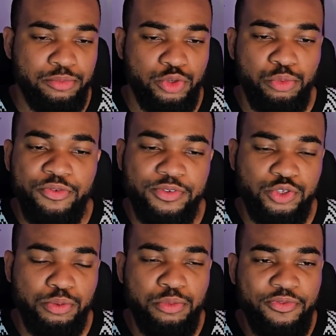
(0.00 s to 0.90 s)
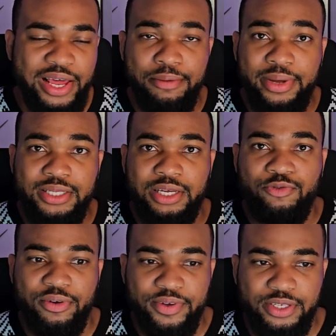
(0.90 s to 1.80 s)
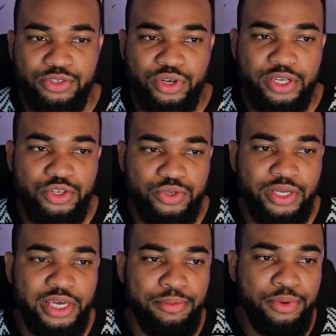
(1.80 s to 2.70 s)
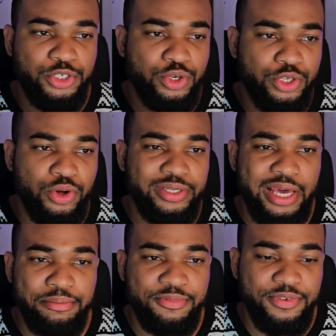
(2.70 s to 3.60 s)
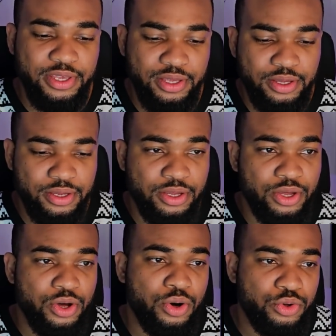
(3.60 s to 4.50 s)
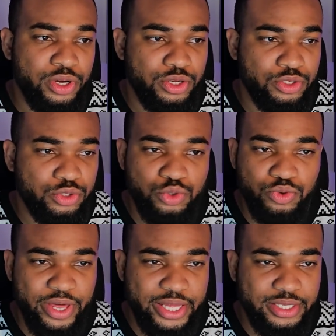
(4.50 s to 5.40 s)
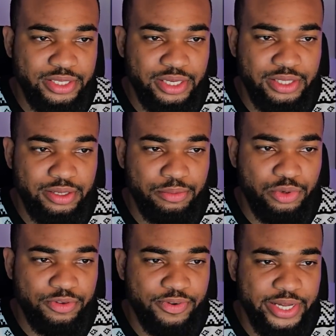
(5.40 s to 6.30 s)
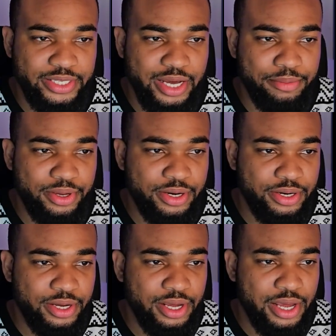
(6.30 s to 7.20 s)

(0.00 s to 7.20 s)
to move elements in Revit, you can use the keyboard shortcut MV, or you can do that in the modify tab here.